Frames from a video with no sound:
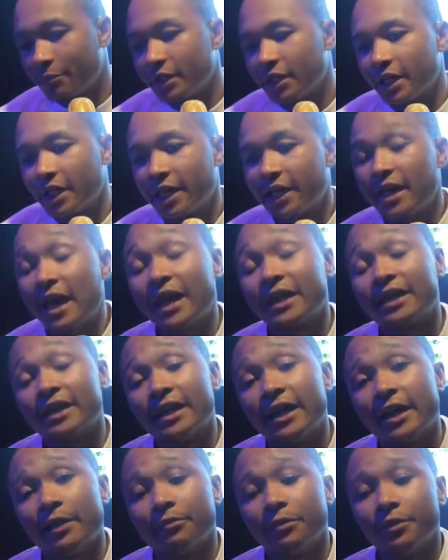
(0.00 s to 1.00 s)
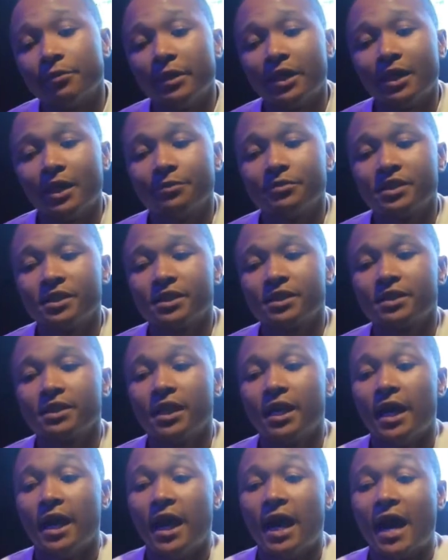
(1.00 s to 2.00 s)
I mean, I ain't knocking that. But me, I
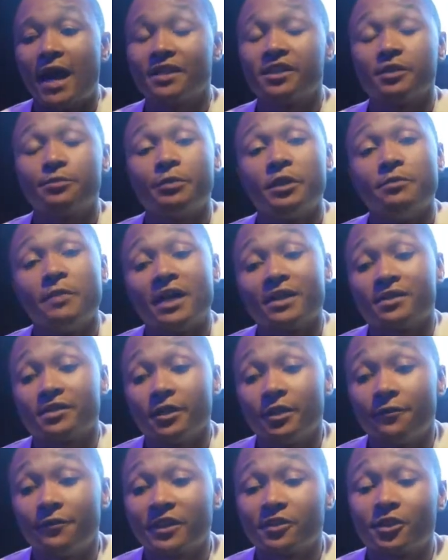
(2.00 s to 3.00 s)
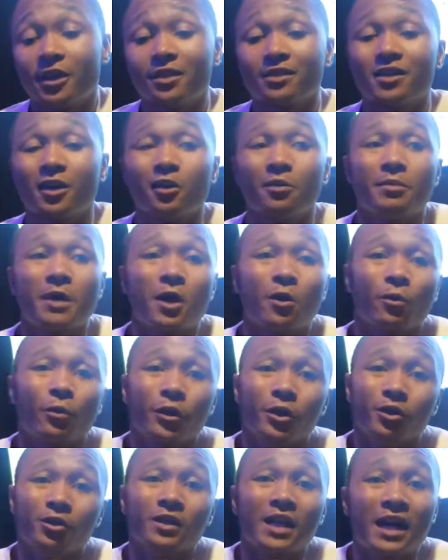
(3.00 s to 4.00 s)
just be myself. I try to talk about
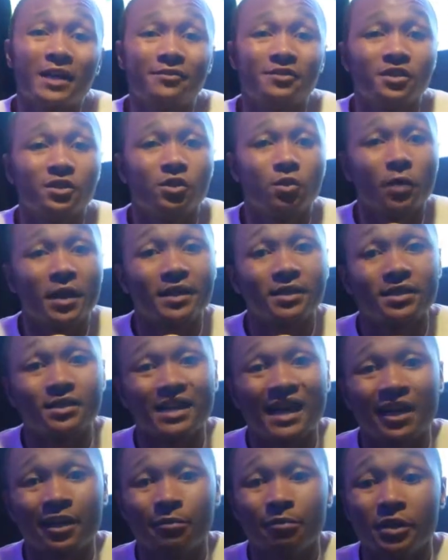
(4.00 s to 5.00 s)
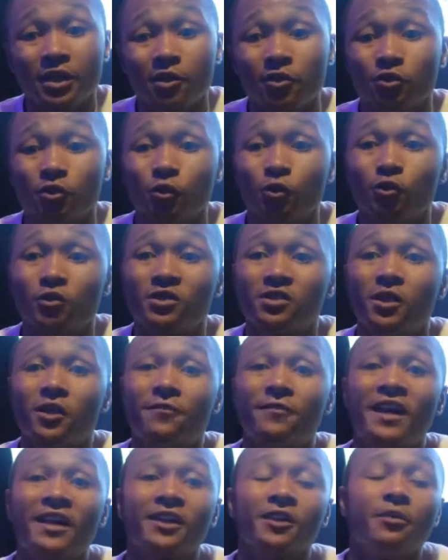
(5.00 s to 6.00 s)
real life situations I done been through,
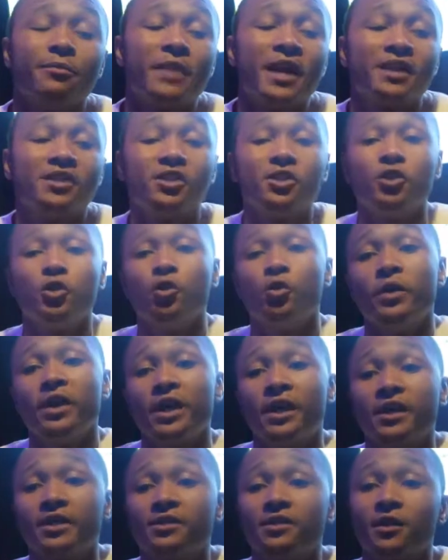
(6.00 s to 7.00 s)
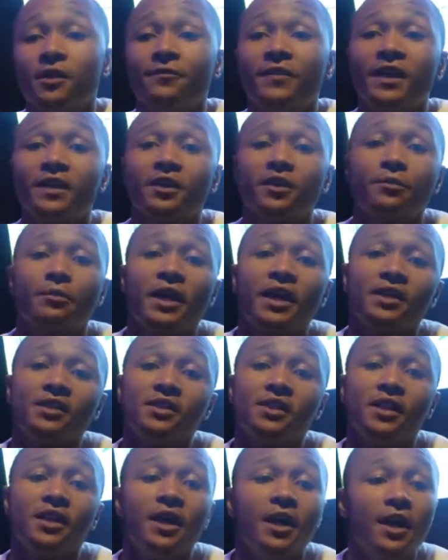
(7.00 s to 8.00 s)
stuff I can imagine you in, stuff I can
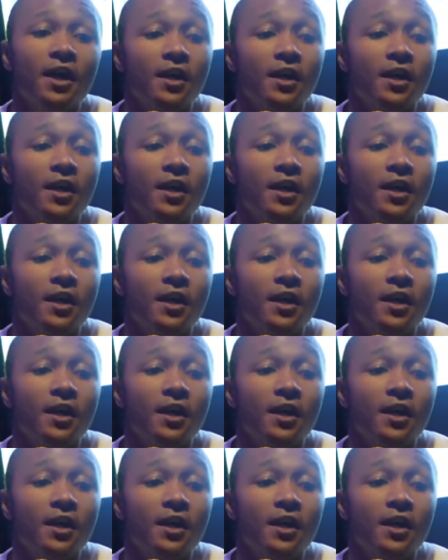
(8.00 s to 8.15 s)
imagine